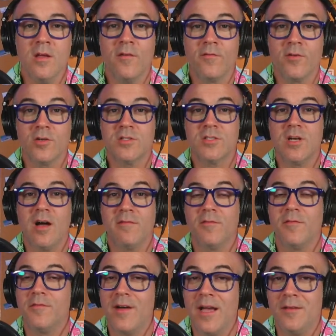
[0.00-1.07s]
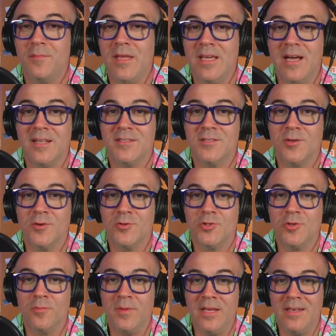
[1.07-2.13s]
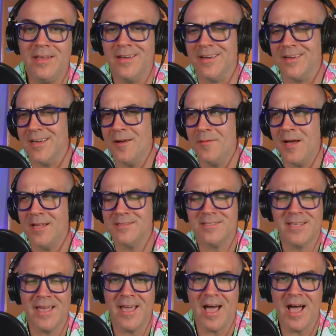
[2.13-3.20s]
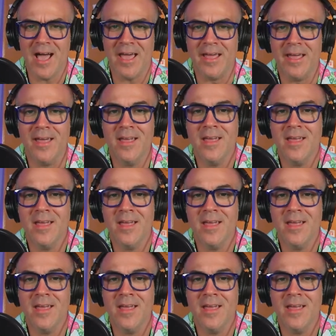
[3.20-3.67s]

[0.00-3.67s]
First off, find me on social media. Come on, say hi.